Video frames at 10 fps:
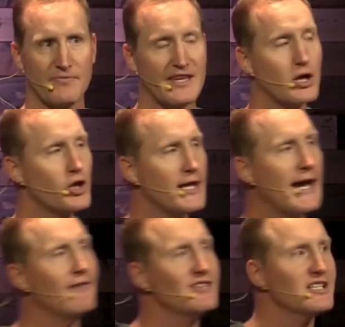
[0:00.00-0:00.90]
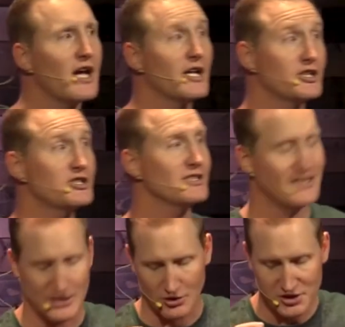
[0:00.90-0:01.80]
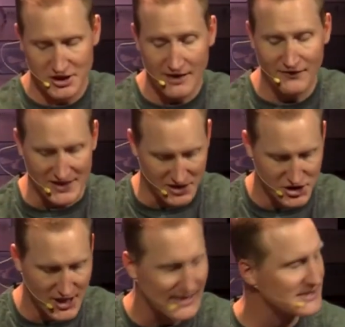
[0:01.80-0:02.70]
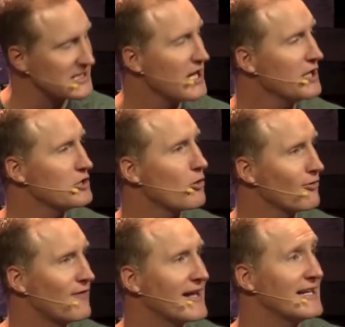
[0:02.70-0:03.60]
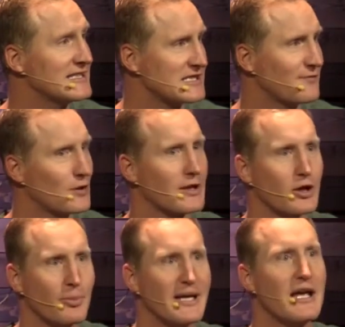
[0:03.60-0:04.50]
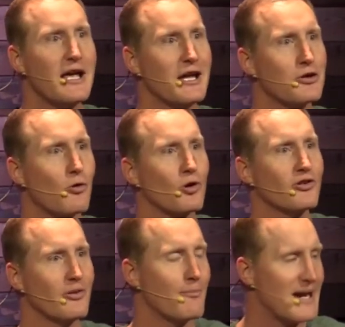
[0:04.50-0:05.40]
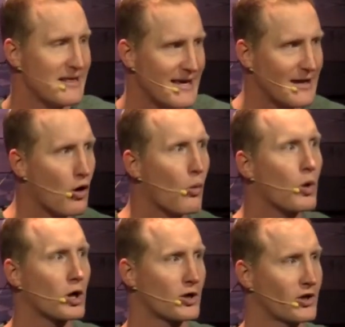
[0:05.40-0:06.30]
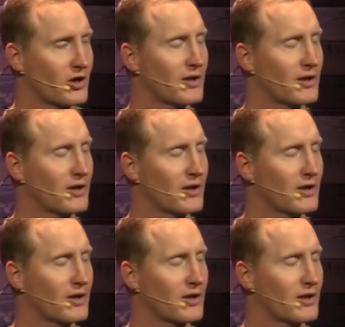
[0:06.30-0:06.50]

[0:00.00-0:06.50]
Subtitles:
That you're going to have to, shift and adjust your finances for a little bit in order to make that all work.